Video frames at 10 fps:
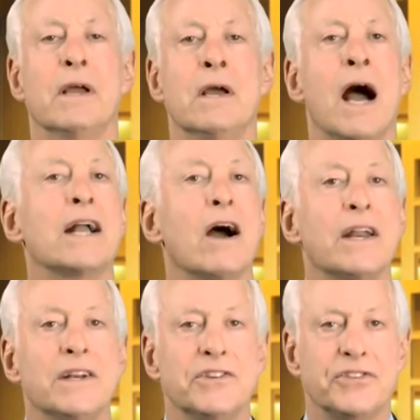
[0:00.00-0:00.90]
I got
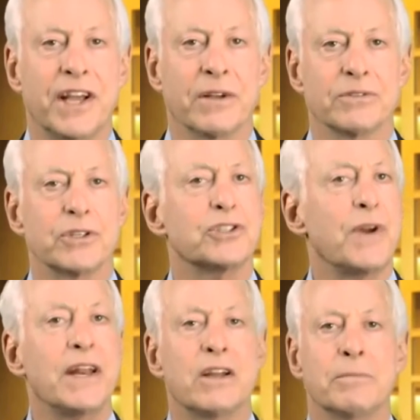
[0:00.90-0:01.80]
into sales,
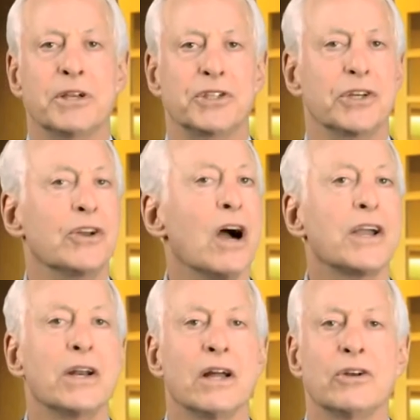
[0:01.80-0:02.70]
straight commission,
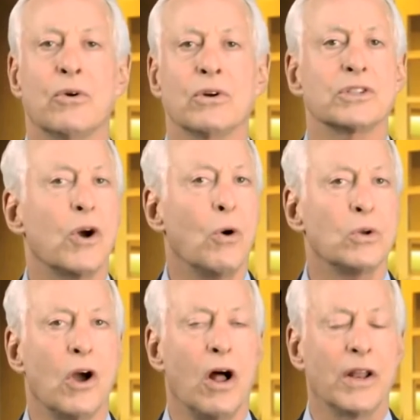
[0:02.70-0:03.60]
knocking on doors,
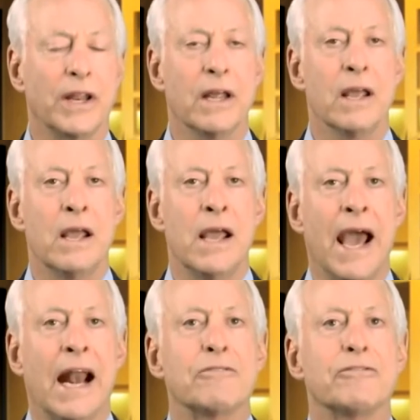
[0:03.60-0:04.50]
cold calling,
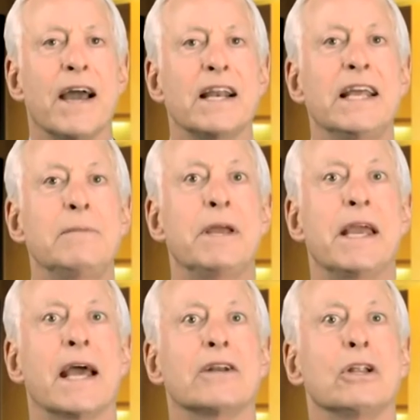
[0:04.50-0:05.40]
and I finally
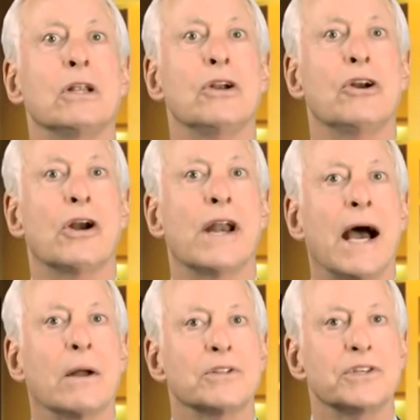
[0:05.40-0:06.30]
began to learn
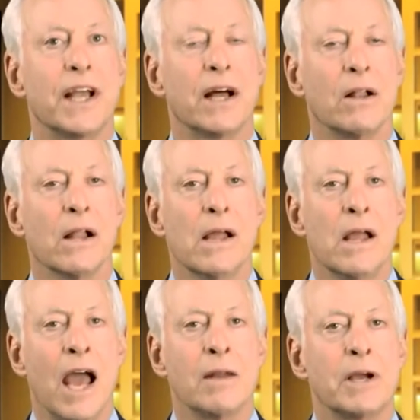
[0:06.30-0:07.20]
how to sell.
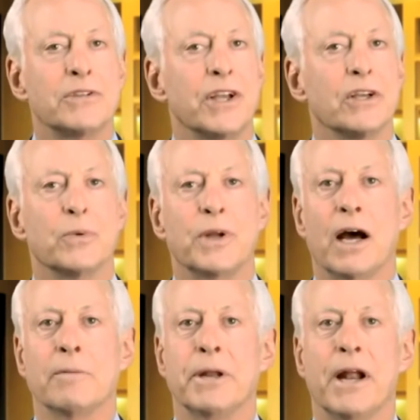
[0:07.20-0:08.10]
And my sales went
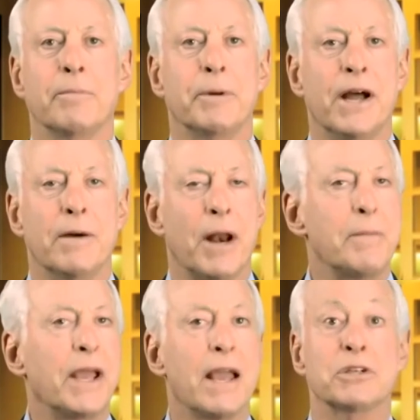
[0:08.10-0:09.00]
up and up and up, and I
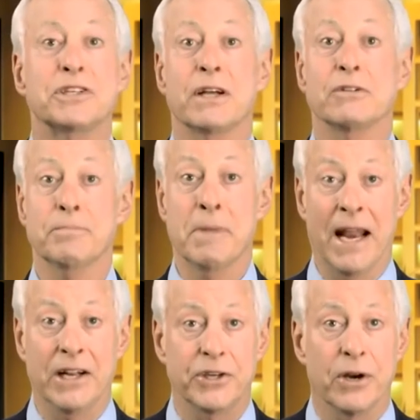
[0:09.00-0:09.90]
became a sales
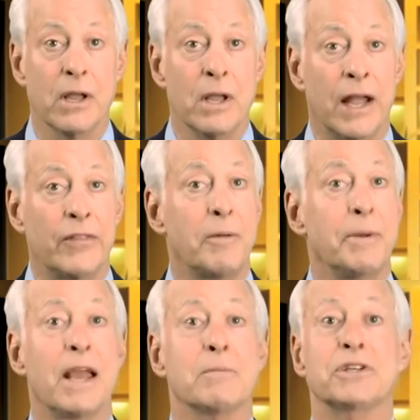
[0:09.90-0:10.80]
manager, and then I
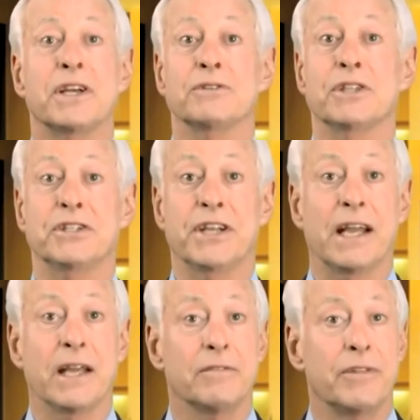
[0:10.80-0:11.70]
became a sales
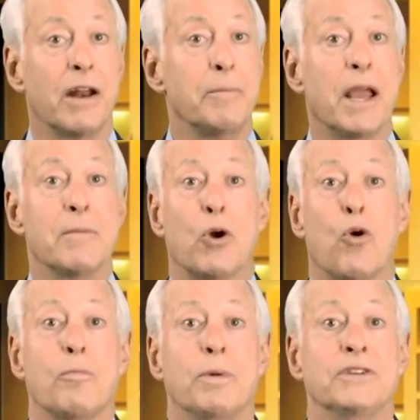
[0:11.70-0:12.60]
executive, and then I became a
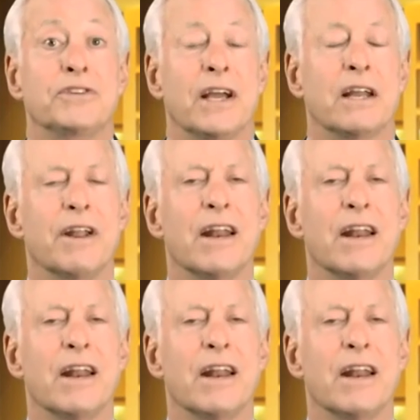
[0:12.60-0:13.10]
corporate executive.